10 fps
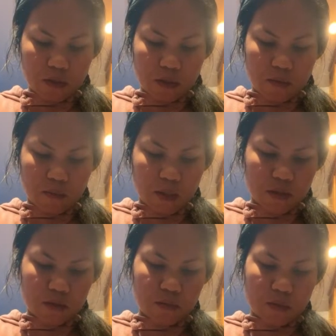like a
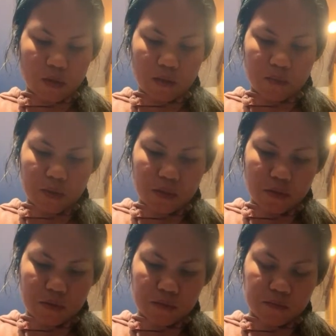mushroom coffee,
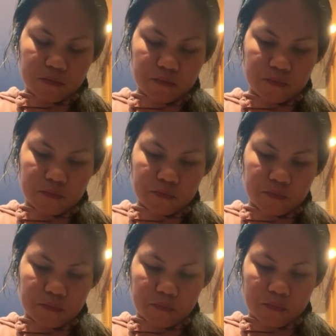
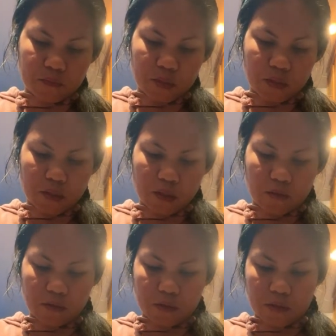but not
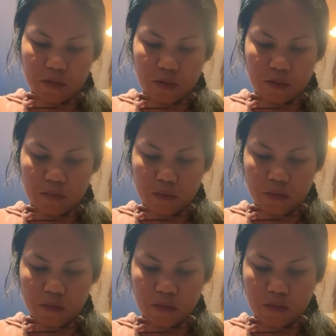all the time.
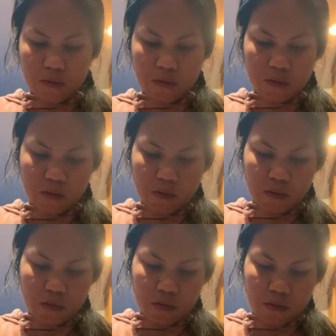
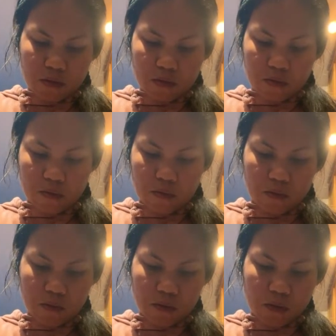
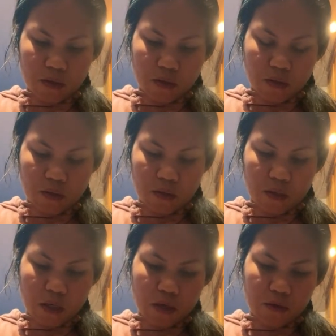So
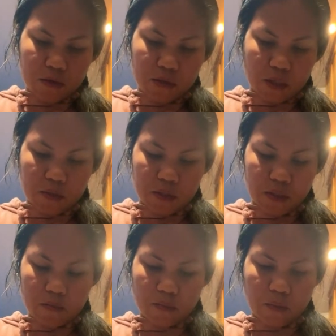I
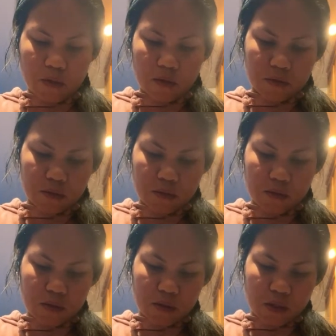still bought
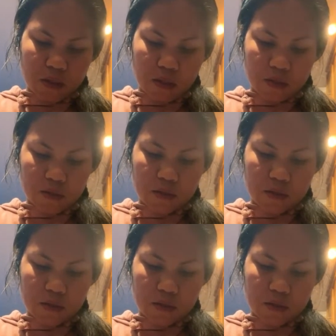like a